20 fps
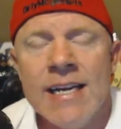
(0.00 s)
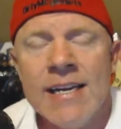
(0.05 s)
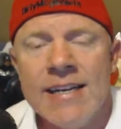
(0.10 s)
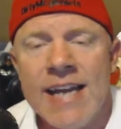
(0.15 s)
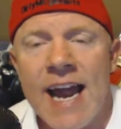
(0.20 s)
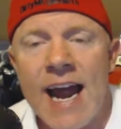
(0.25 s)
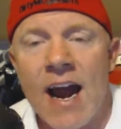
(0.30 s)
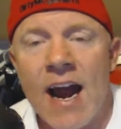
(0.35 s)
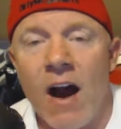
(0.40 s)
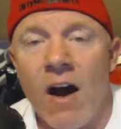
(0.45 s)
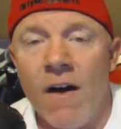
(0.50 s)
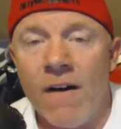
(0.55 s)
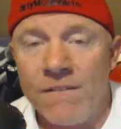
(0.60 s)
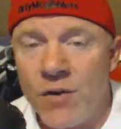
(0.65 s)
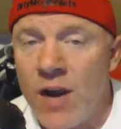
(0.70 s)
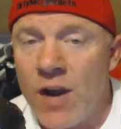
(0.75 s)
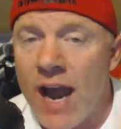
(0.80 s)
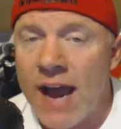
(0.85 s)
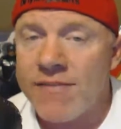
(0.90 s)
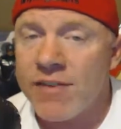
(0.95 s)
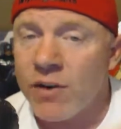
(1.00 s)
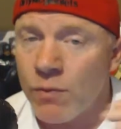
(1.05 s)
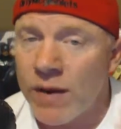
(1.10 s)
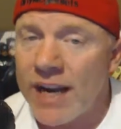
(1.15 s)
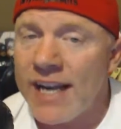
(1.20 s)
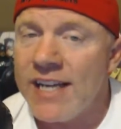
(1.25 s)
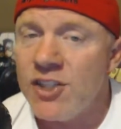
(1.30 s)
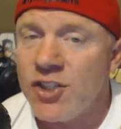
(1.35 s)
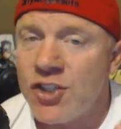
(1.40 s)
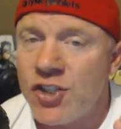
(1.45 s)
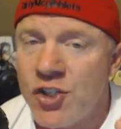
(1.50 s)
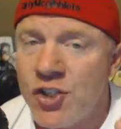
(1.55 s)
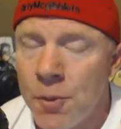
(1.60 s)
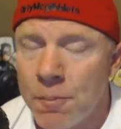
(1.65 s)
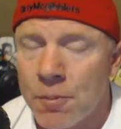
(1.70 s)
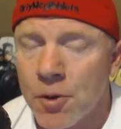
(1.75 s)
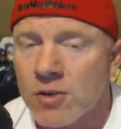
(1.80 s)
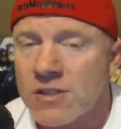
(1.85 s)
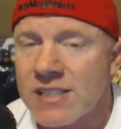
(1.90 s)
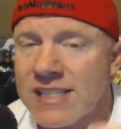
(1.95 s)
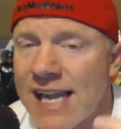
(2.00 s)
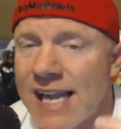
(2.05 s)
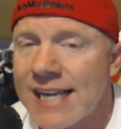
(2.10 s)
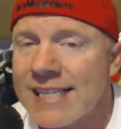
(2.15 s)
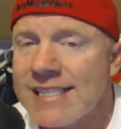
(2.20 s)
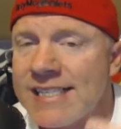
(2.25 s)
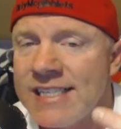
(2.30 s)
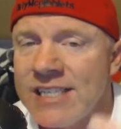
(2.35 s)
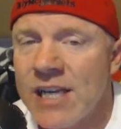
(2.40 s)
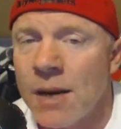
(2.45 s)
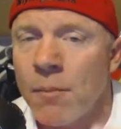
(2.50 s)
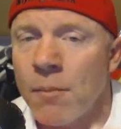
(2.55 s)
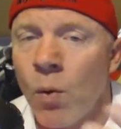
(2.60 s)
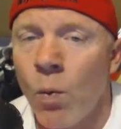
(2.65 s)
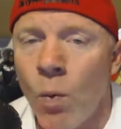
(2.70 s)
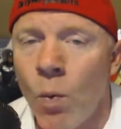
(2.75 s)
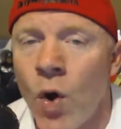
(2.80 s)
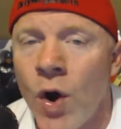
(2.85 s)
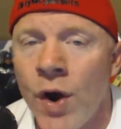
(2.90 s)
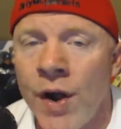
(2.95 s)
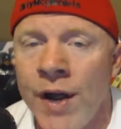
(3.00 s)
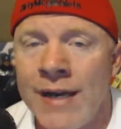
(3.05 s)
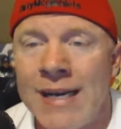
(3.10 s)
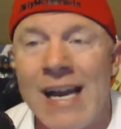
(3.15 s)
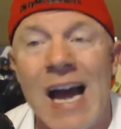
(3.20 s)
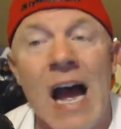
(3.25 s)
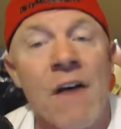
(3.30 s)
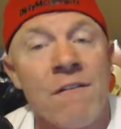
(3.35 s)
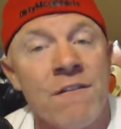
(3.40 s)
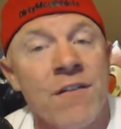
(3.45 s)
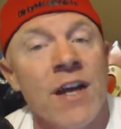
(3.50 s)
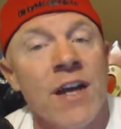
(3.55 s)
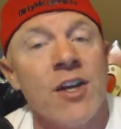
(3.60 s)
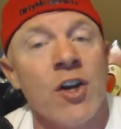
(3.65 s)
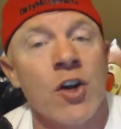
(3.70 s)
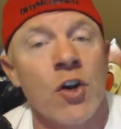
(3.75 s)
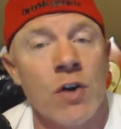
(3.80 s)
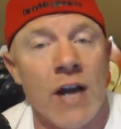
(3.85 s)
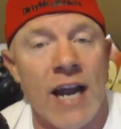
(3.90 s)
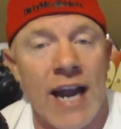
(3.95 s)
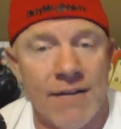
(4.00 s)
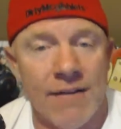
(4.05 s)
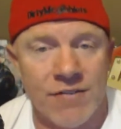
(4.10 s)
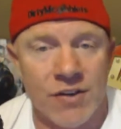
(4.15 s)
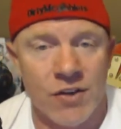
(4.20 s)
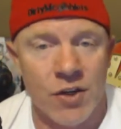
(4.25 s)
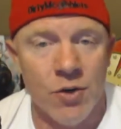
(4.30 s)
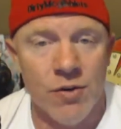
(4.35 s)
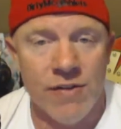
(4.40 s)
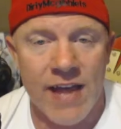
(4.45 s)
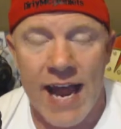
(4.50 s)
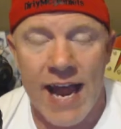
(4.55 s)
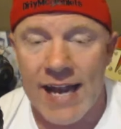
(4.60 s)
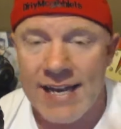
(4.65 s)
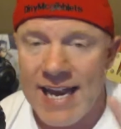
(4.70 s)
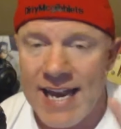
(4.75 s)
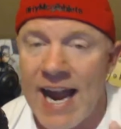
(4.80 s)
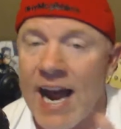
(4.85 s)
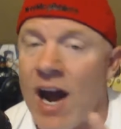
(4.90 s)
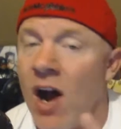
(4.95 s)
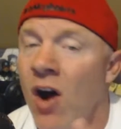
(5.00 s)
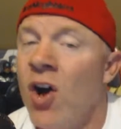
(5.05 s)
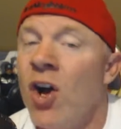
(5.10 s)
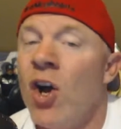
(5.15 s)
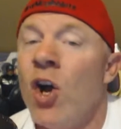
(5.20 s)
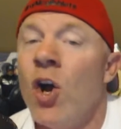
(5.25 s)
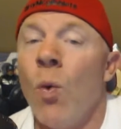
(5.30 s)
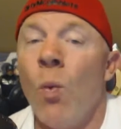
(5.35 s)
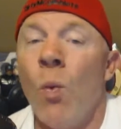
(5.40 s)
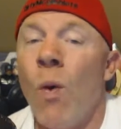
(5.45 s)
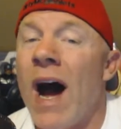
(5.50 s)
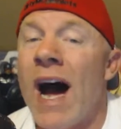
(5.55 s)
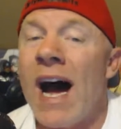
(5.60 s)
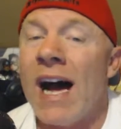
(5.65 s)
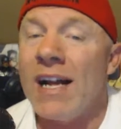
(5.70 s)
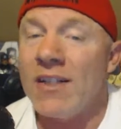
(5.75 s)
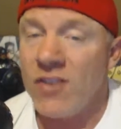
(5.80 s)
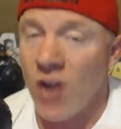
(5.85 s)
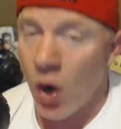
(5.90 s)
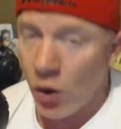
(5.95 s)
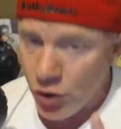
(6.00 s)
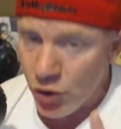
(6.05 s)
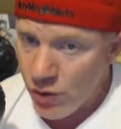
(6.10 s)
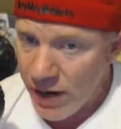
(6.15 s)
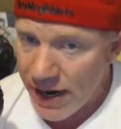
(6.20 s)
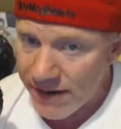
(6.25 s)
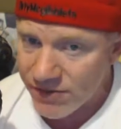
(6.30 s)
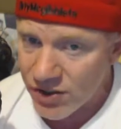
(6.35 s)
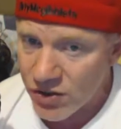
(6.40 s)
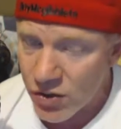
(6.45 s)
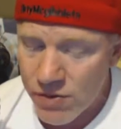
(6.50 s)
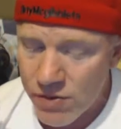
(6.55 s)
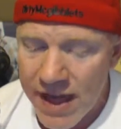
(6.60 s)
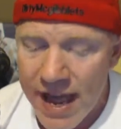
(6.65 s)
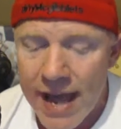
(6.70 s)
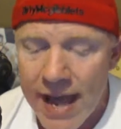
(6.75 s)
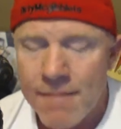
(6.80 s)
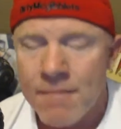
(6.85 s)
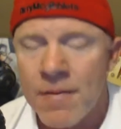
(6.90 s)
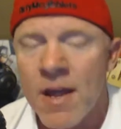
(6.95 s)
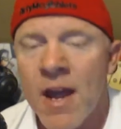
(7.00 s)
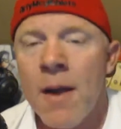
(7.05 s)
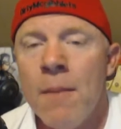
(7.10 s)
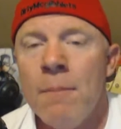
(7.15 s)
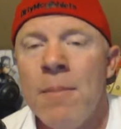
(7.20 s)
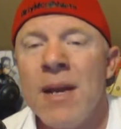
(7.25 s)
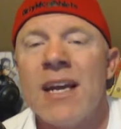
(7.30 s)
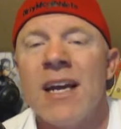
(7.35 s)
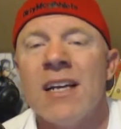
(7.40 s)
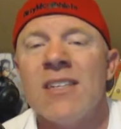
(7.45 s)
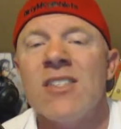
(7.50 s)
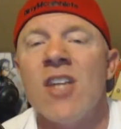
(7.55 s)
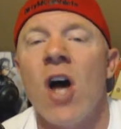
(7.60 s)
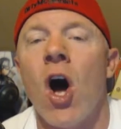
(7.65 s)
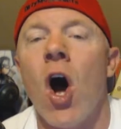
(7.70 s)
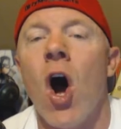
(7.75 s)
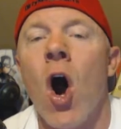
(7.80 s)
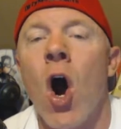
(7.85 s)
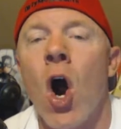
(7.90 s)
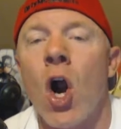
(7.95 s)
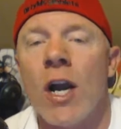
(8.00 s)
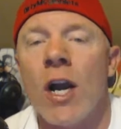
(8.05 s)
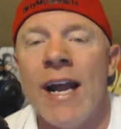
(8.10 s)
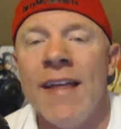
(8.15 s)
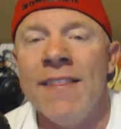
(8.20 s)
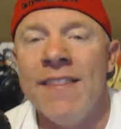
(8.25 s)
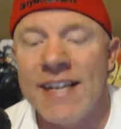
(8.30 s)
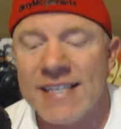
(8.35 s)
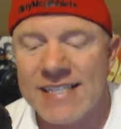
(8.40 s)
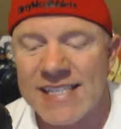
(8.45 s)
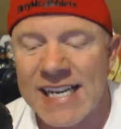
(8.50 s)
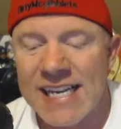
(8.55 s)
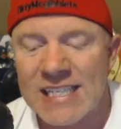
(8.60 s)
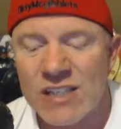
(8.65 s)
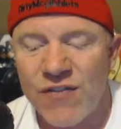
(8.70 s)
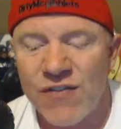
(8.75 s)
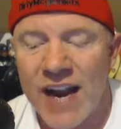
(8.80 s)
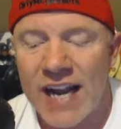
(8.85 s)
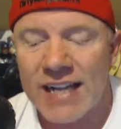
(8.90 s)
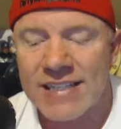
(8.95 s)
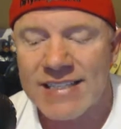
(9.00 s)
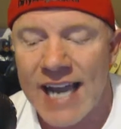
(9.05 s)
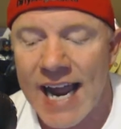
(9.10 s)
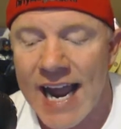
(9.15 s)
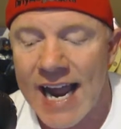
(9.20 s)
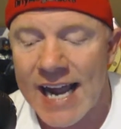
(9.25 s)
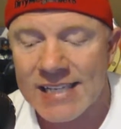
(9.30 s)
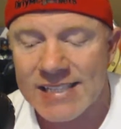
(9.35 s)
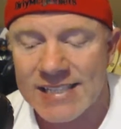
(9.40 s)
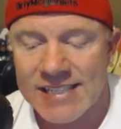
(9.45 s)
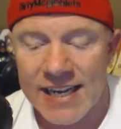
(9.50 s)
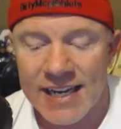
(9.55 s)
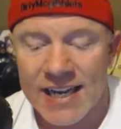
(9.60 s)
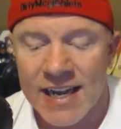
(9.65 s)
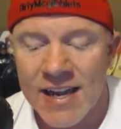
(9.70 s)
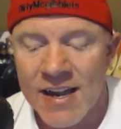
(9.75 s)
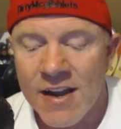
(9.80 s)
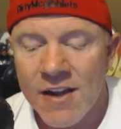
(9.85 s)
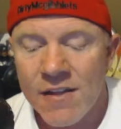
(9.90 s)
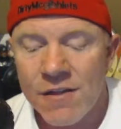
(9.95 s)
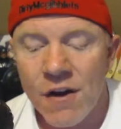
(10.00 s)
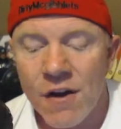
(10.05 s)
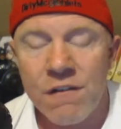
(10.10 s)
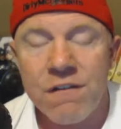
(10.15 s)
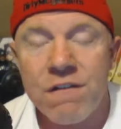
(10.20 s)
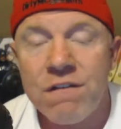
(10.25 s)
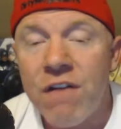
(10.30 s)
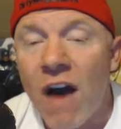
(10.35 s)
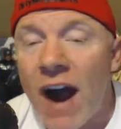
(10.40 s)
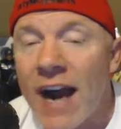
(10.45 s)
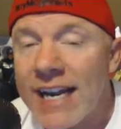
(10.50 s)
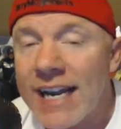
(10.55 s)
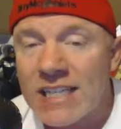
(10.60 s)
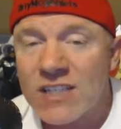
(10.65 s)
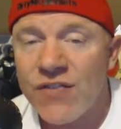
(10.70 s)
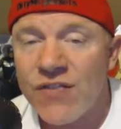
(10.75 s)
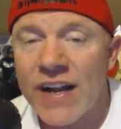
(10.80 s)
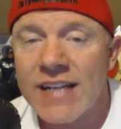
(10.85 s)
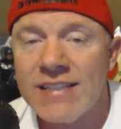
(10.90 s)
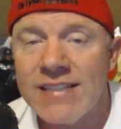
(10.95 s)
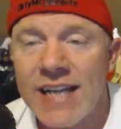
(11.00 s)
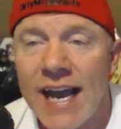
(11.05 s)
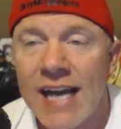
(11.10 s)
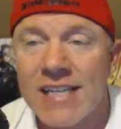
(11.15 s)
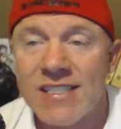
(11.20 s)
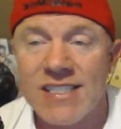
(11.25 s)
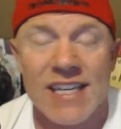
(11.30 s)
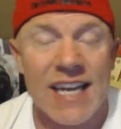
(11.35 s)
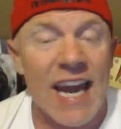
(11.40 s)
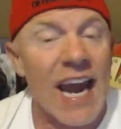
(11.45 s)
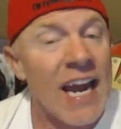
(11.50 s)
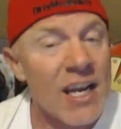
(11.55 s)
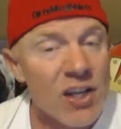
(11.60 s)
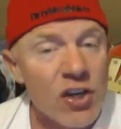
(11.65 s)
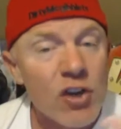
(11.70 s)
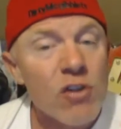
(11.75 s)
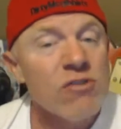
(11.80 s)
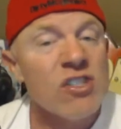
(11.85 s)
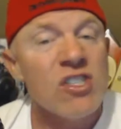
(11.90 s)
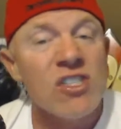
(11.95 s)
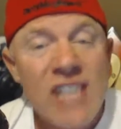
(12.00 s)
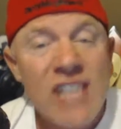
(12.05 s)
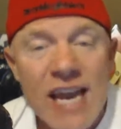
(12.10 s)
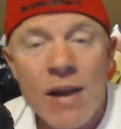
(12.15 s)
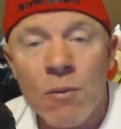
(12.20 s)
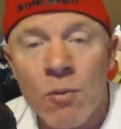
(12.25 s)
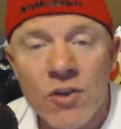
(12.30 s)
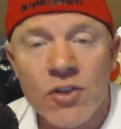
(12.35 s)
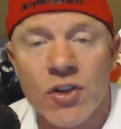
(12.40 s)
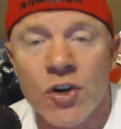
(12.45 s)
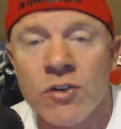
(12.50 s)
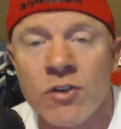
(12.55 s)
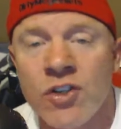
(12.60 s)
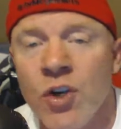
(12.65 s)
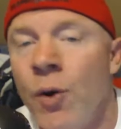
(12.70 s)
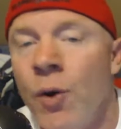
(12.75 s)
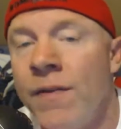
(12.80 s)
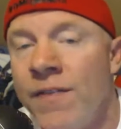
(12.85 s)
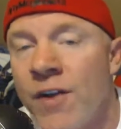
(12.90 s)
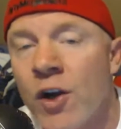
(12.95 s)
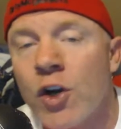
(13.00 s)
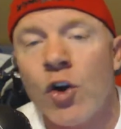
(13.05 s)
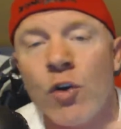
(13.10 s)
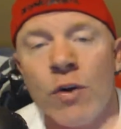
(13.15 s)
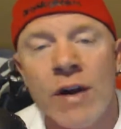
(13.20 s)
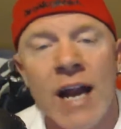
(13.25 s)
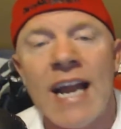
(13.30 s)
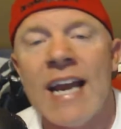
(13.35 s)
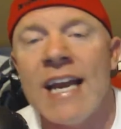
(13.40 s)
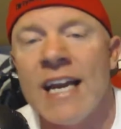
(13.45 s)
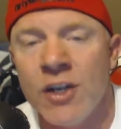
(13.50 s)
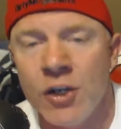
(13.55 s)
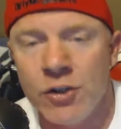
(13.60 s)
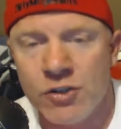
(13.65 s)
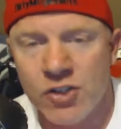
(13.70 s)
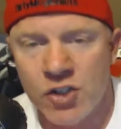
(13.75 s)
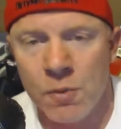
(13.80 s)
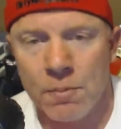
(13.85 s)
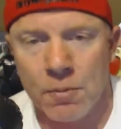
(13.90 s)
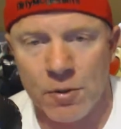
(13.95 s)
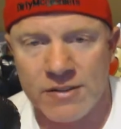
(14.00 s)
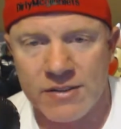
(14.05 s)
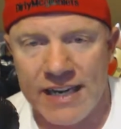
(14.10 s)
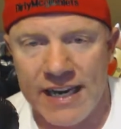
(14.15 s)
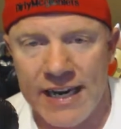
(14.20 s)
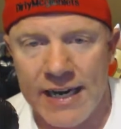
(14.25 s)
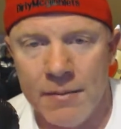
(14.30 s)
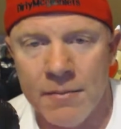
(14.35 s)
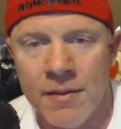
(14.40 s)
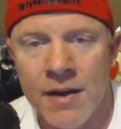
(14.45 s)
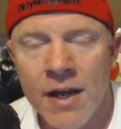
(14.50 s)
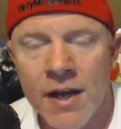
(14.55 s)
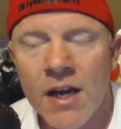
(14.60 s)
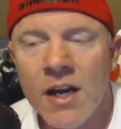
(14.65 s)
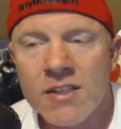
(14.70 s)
Now, if you haven't read Jupiter's Legacy number 1, I feel like you're going to have to do that. Now, why don't you have to do that? Because the art in this is fantastic. The fighting's fantastic, and you see what they're doing. They're creating a new super team.